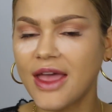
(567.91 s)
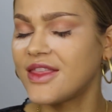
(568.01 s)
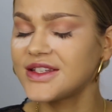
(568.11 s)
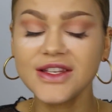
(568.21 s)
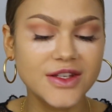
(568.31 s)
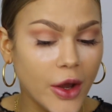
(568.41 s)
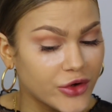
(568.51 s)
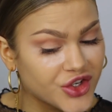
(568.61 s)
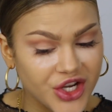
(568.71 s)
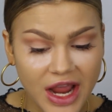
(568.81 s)
And this is
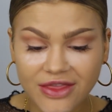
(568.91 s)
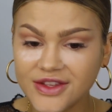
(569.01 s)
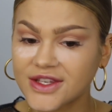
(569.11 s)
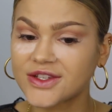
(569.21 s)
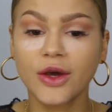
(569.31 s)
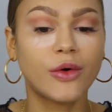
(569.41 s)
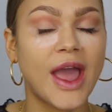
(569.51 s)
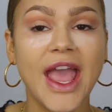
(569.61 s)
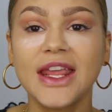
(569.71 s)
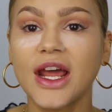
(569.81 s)
no shade, this is no
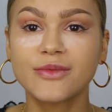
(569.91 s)
hate,